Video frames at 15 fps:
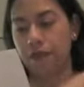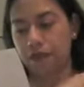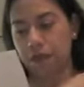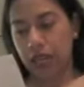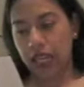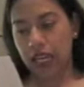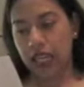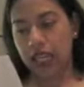
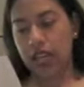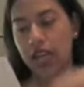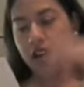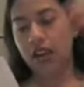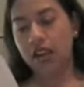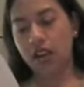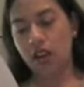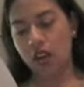Being in
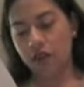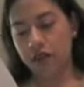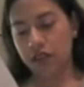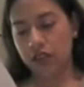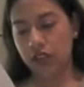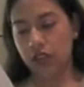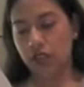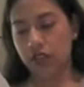Canada,
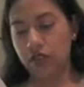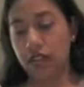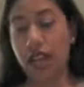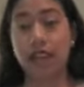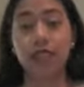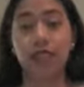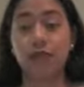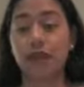obviously there's an
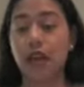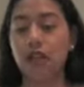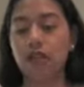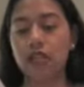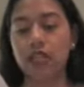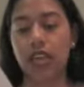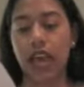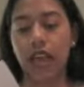X
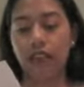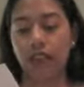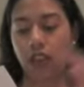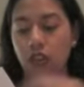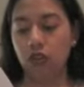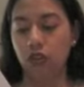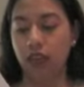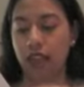amount, and
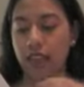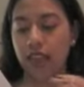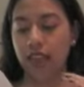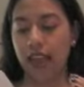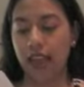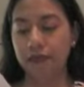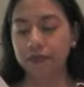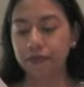then you get
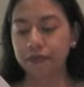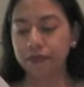that